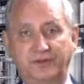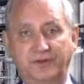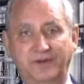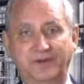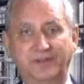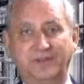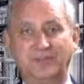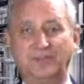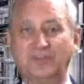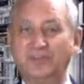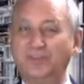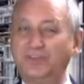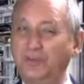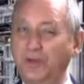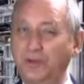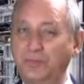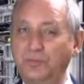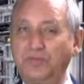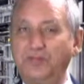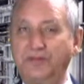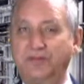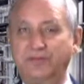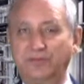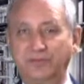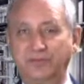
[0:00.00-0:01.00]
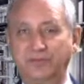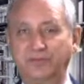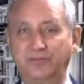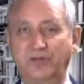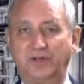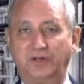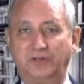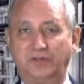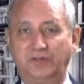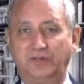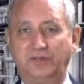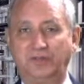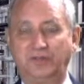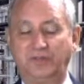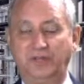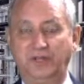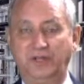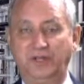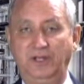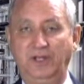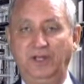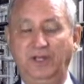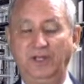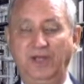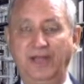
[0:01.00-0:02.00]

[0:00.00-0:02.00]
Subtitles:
there has some level of toxicity,